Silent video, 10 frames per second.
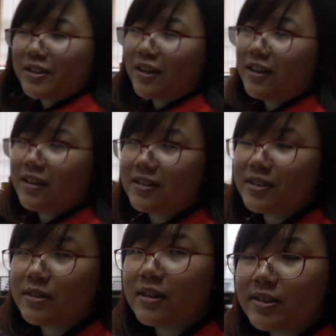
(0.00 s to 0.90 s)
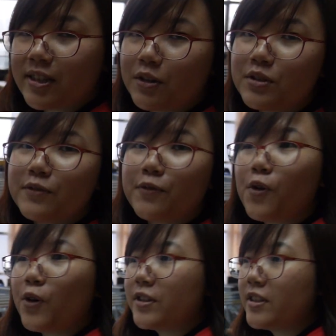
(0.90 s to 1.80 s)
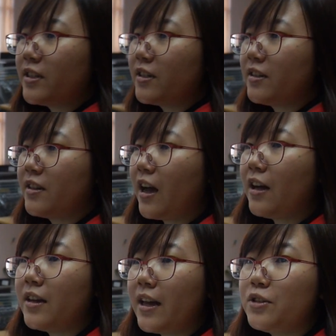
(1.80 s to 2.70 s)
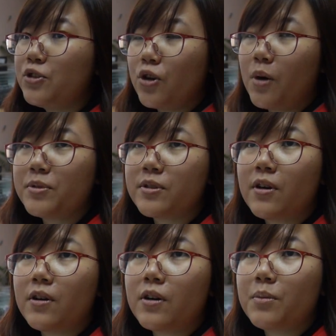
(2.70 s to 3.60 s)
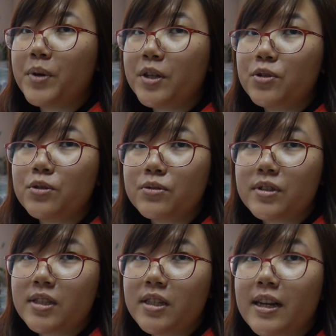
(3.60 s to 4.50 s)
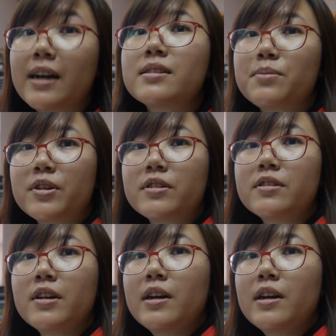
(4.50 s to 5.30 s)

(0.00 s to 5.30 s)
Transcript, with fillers: Uh, uh, sales for the online shops or B2C customers